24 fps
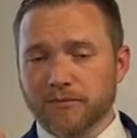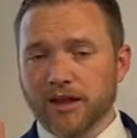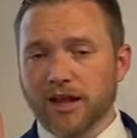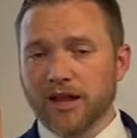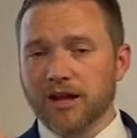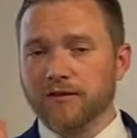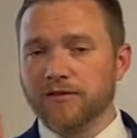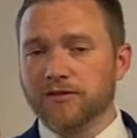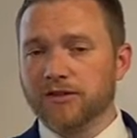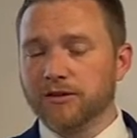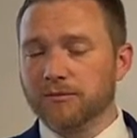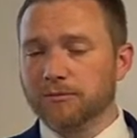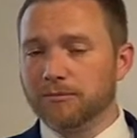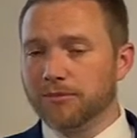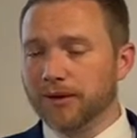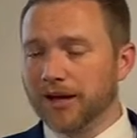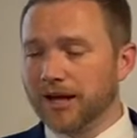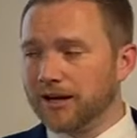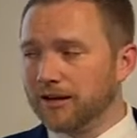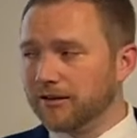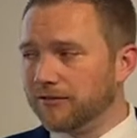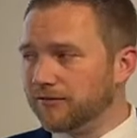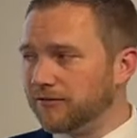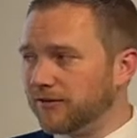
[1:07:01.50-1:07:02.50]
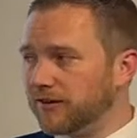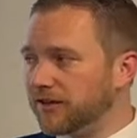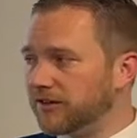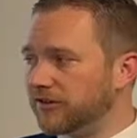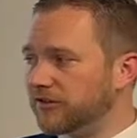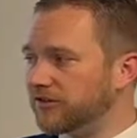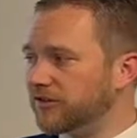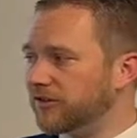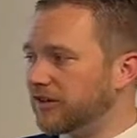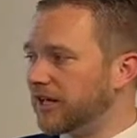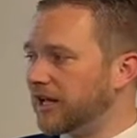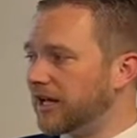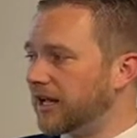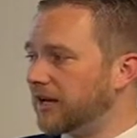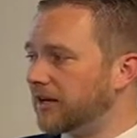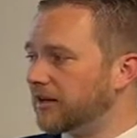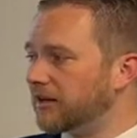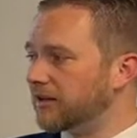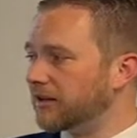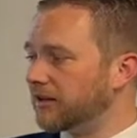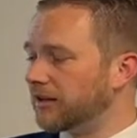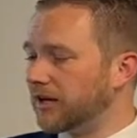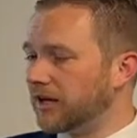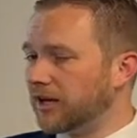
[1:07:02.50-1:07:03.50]
if the benefits
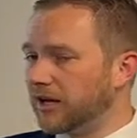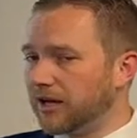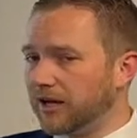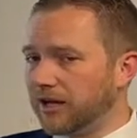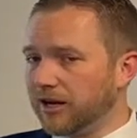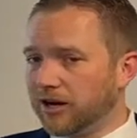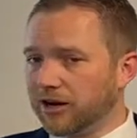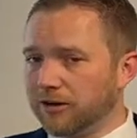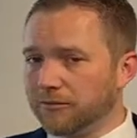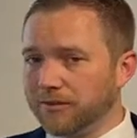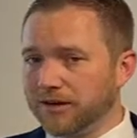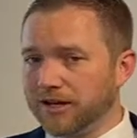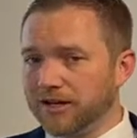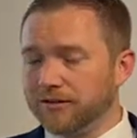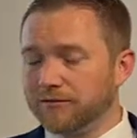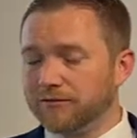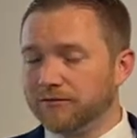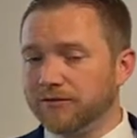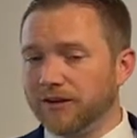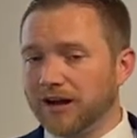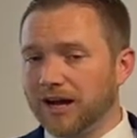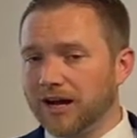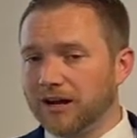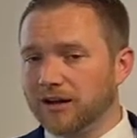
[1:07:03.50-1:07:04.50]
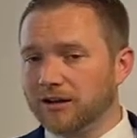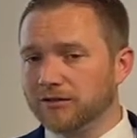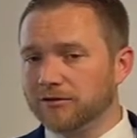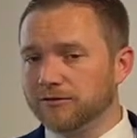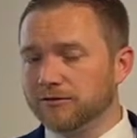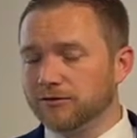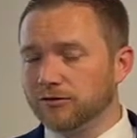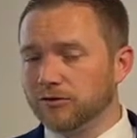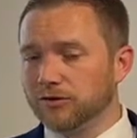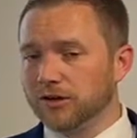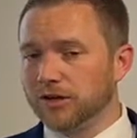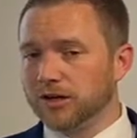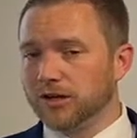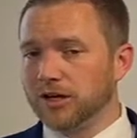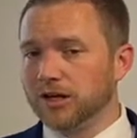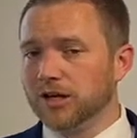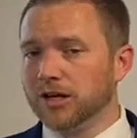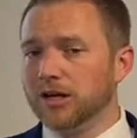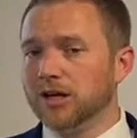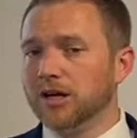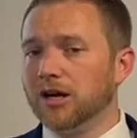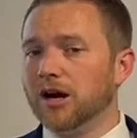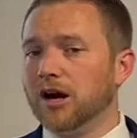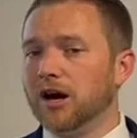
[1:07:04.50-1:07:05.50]
that are being filed for
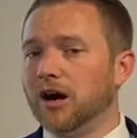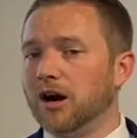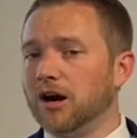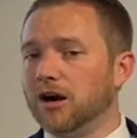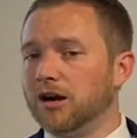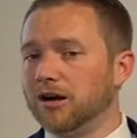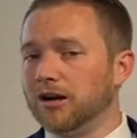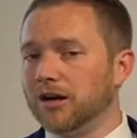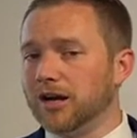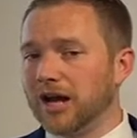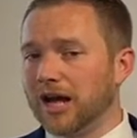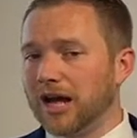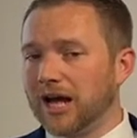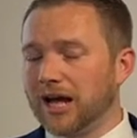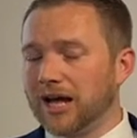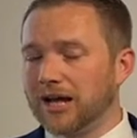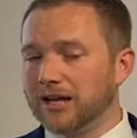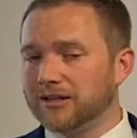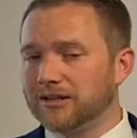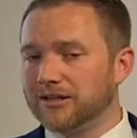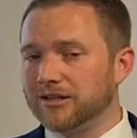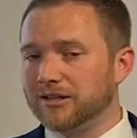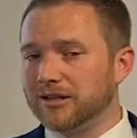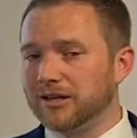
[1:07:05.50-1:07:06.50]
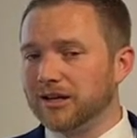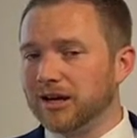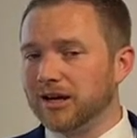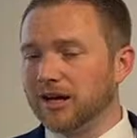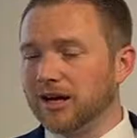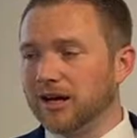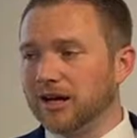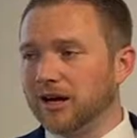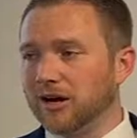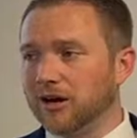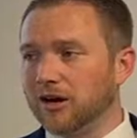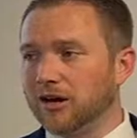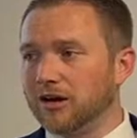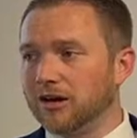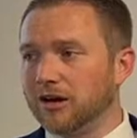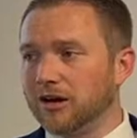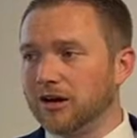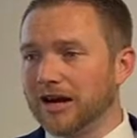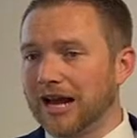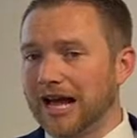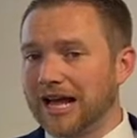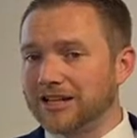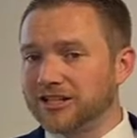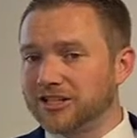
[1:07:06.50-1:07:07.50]
are not
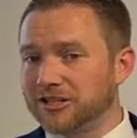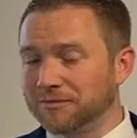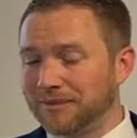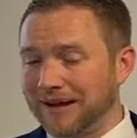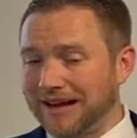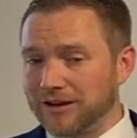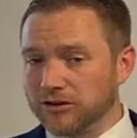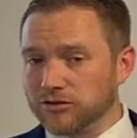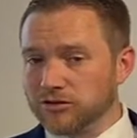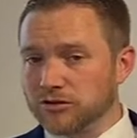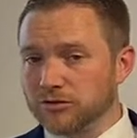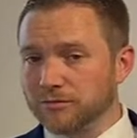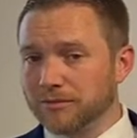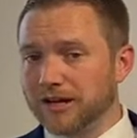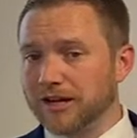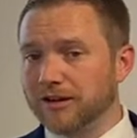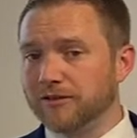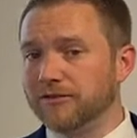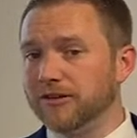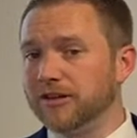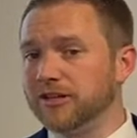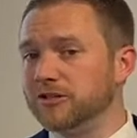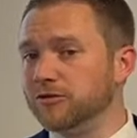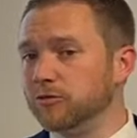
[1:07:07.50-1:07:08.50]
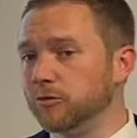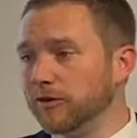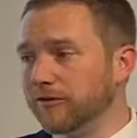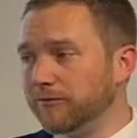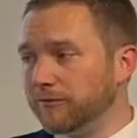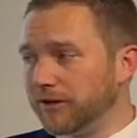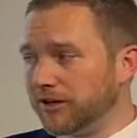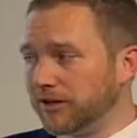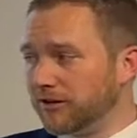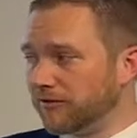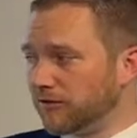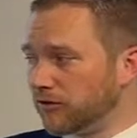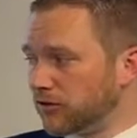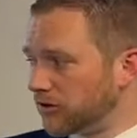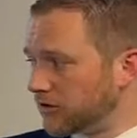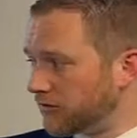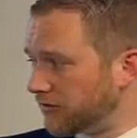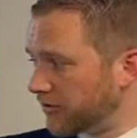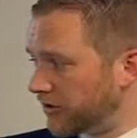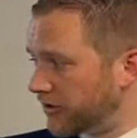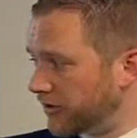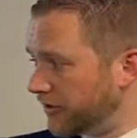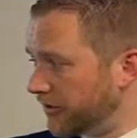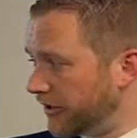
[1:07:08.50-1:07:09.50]
spousal benefits, we've been divorced
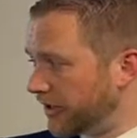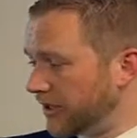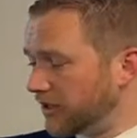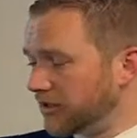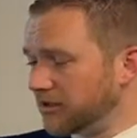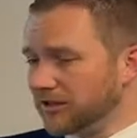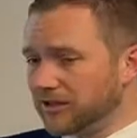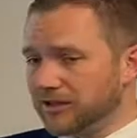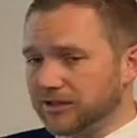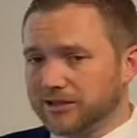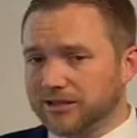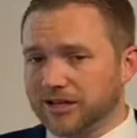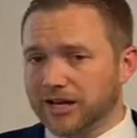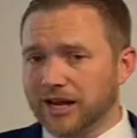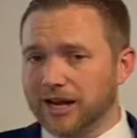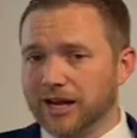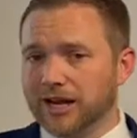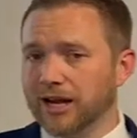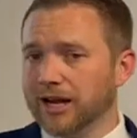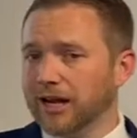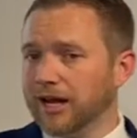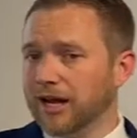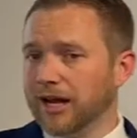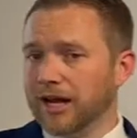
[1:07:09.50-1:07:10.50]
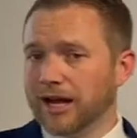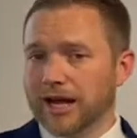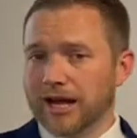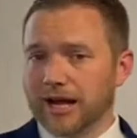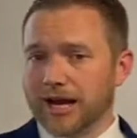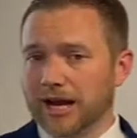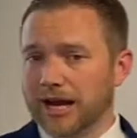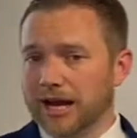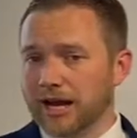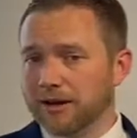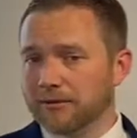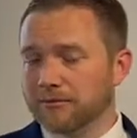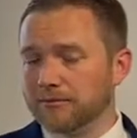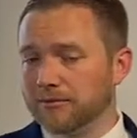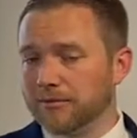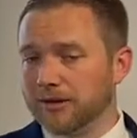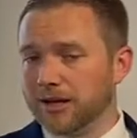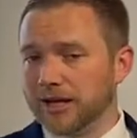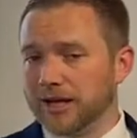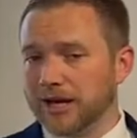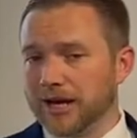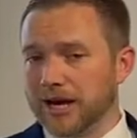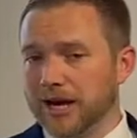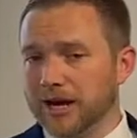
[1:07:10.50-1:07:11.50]
for 2 years, let's say, and
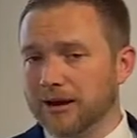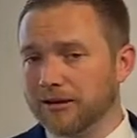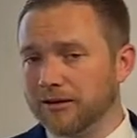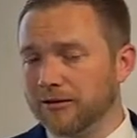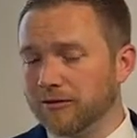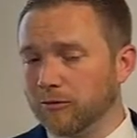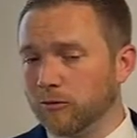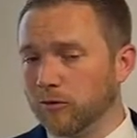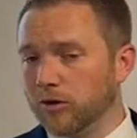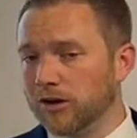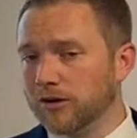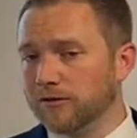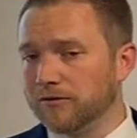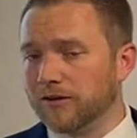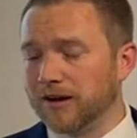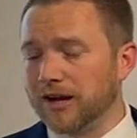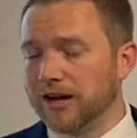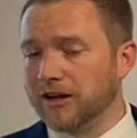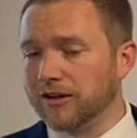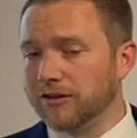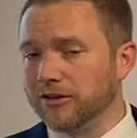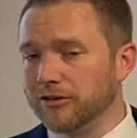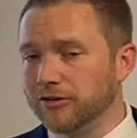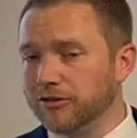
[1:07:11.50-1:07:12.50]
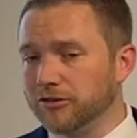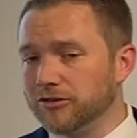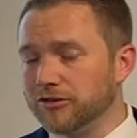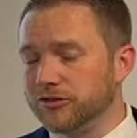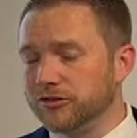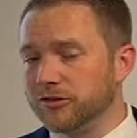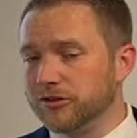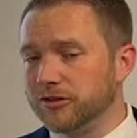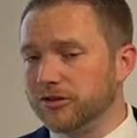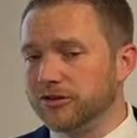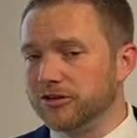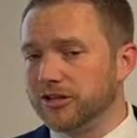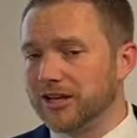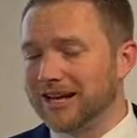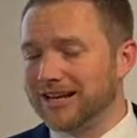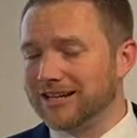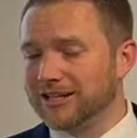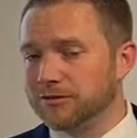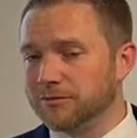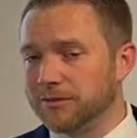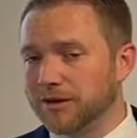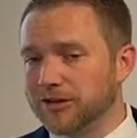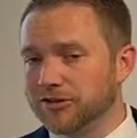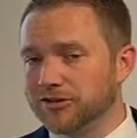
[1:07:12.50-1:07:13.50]
I want to file those
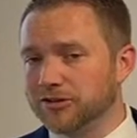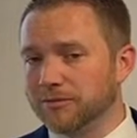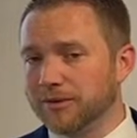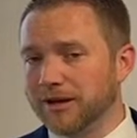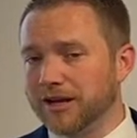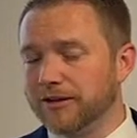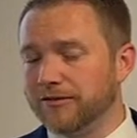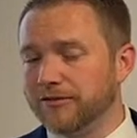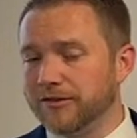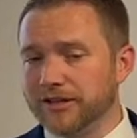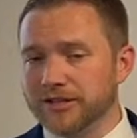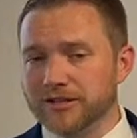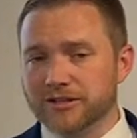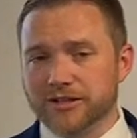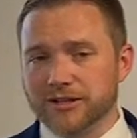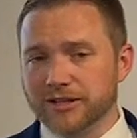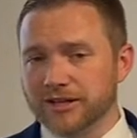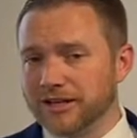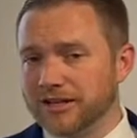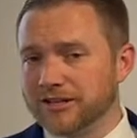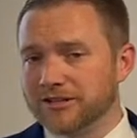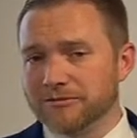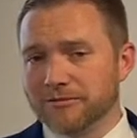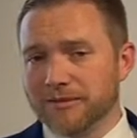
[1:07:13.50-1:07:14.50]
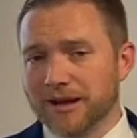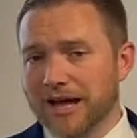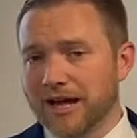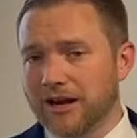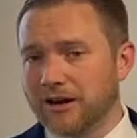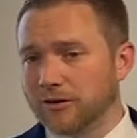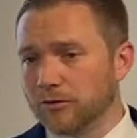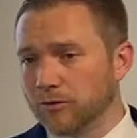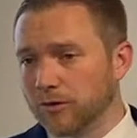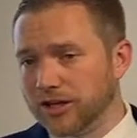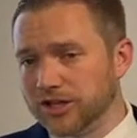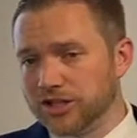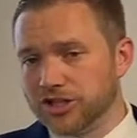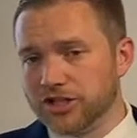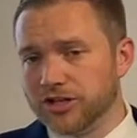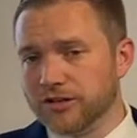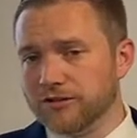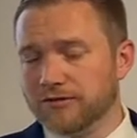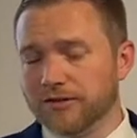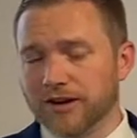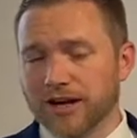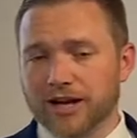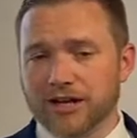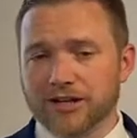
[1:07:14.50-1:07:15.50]
ex-spousal benefits, it doesn't matter when
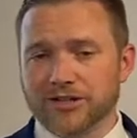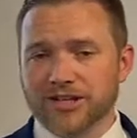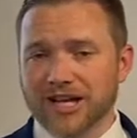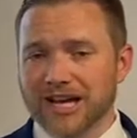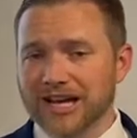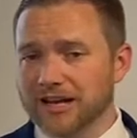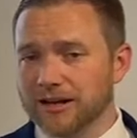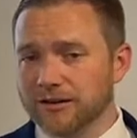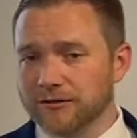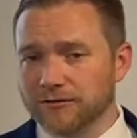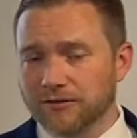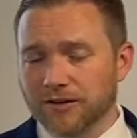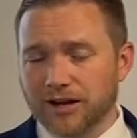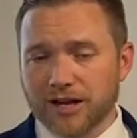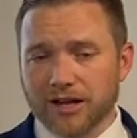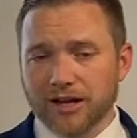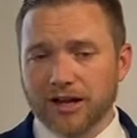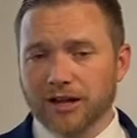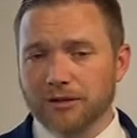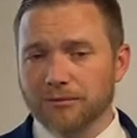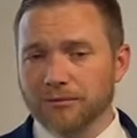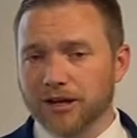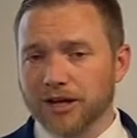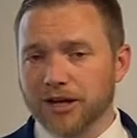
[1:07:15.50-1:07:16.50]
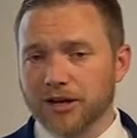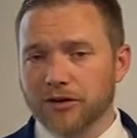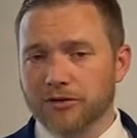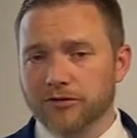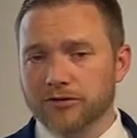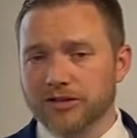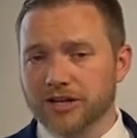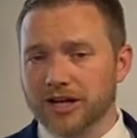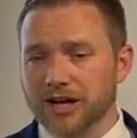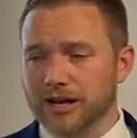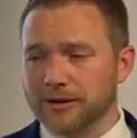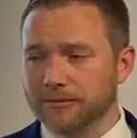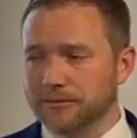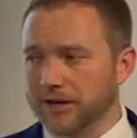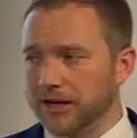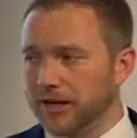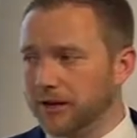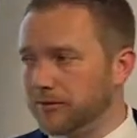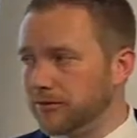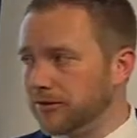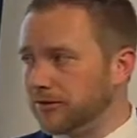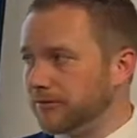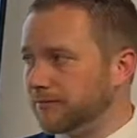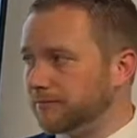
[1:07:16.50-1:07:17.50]
she files. I can file on my own
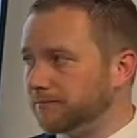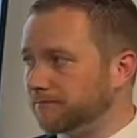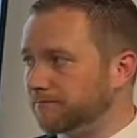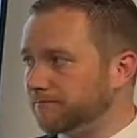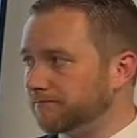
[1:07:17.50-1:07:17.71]
timetable.